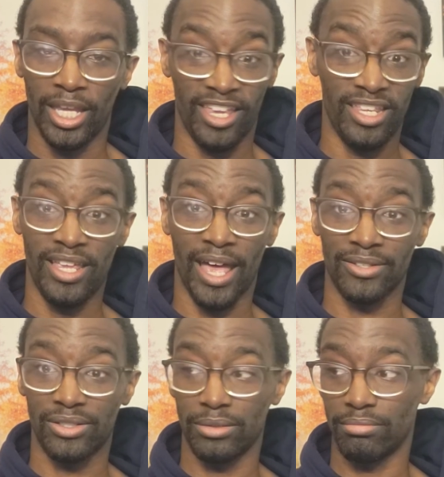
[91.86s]
And he
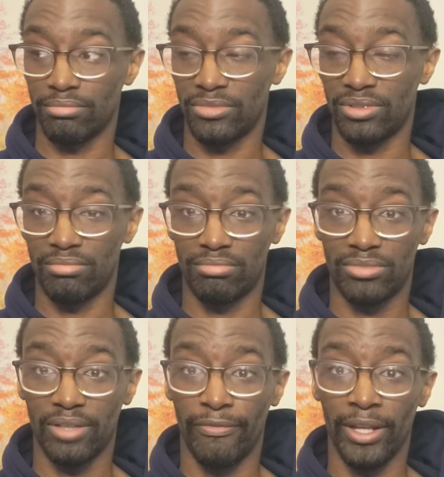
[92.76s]
has to
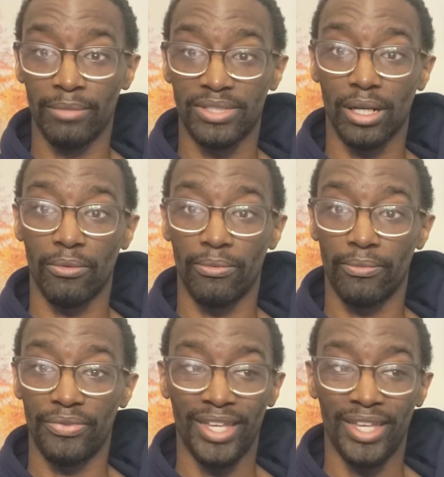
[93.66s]
defend himself.